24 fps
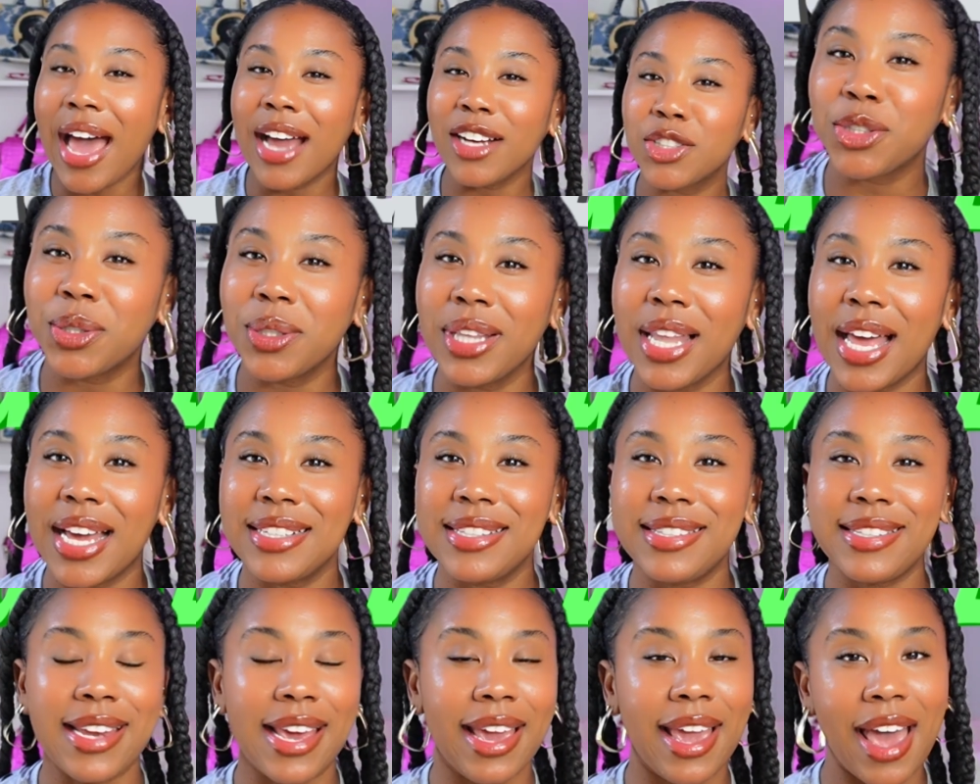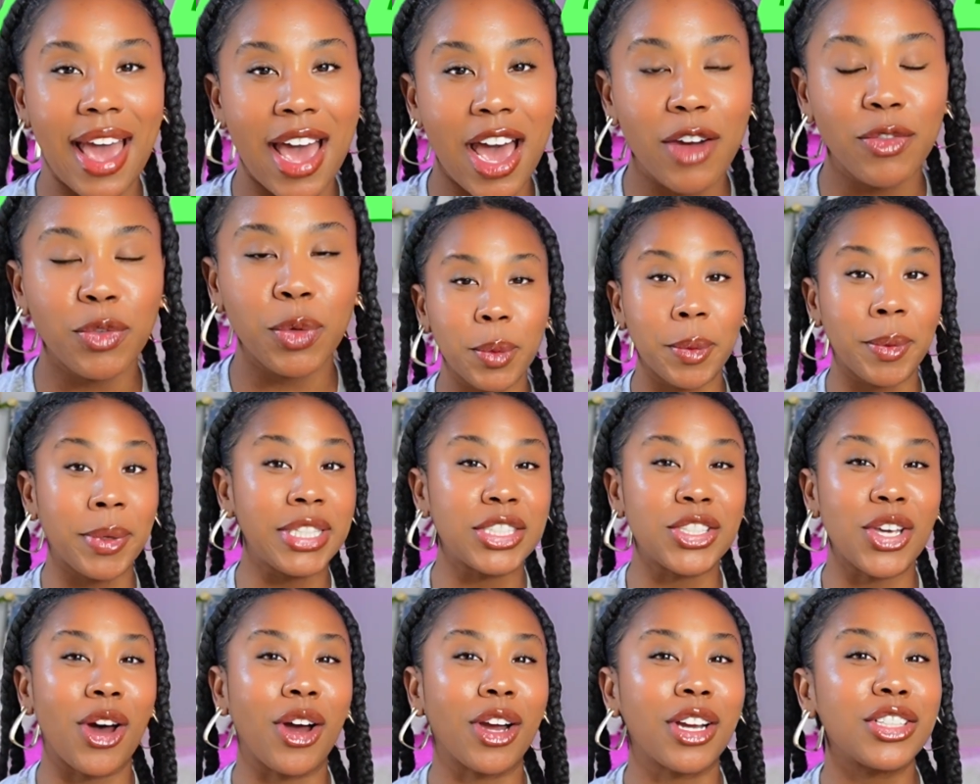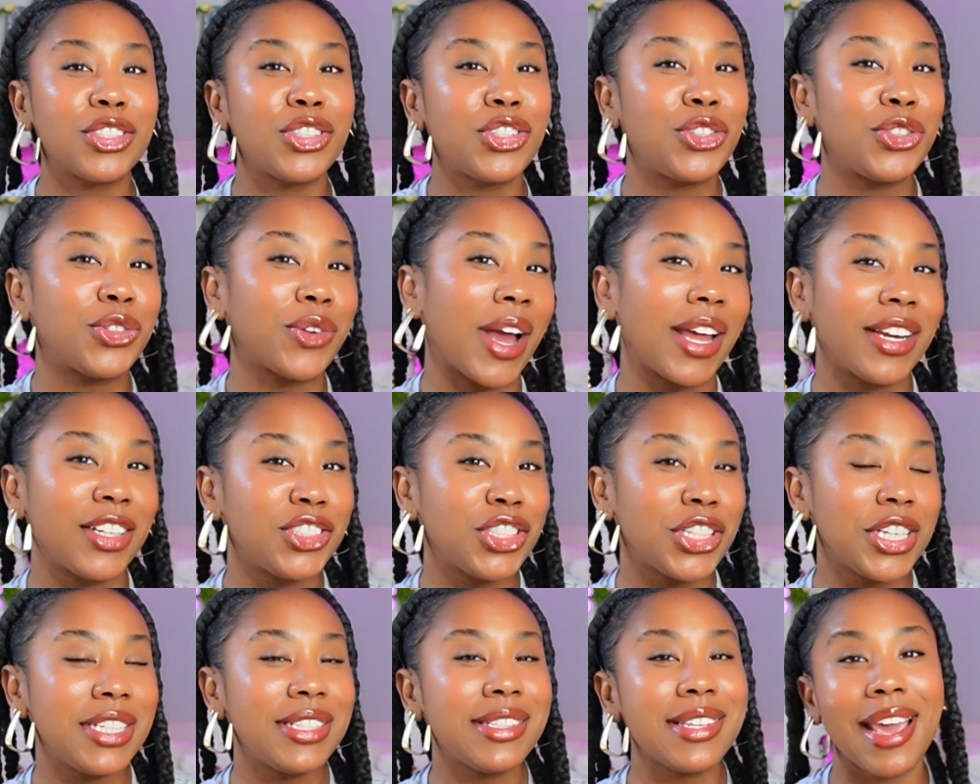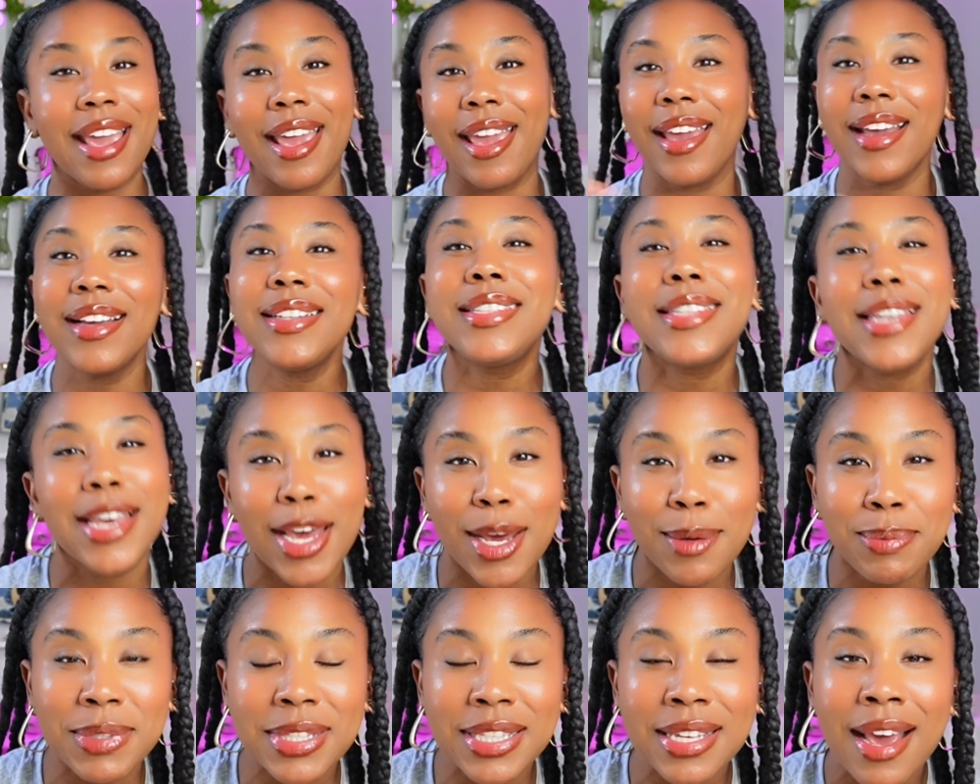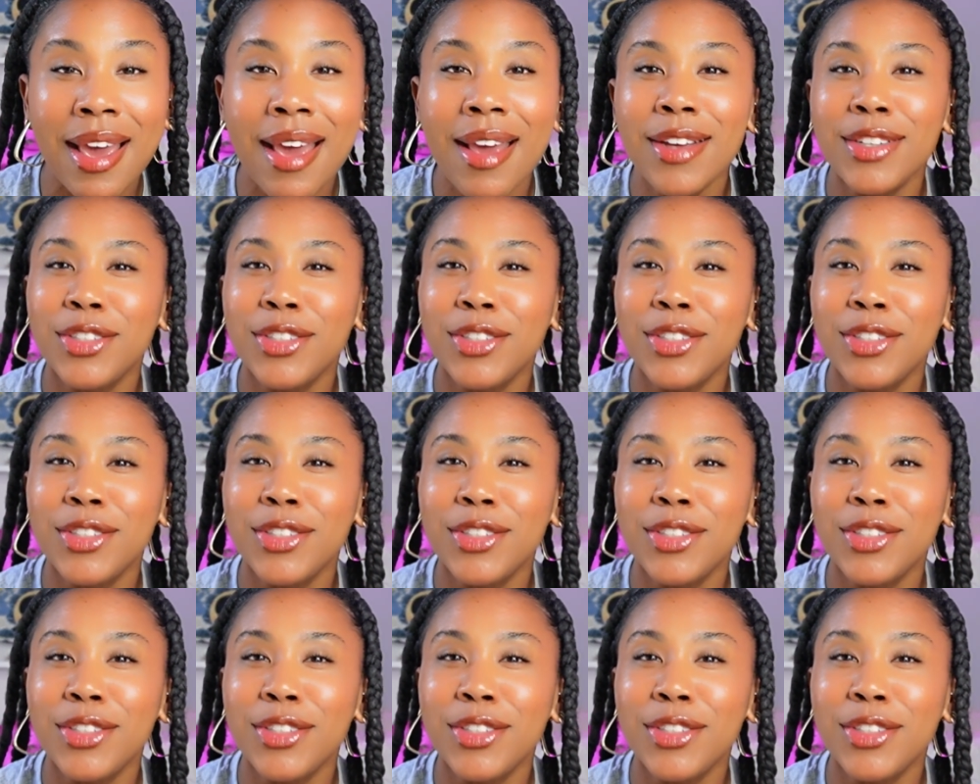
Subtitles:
Actualized AF, where we talk strategies and tips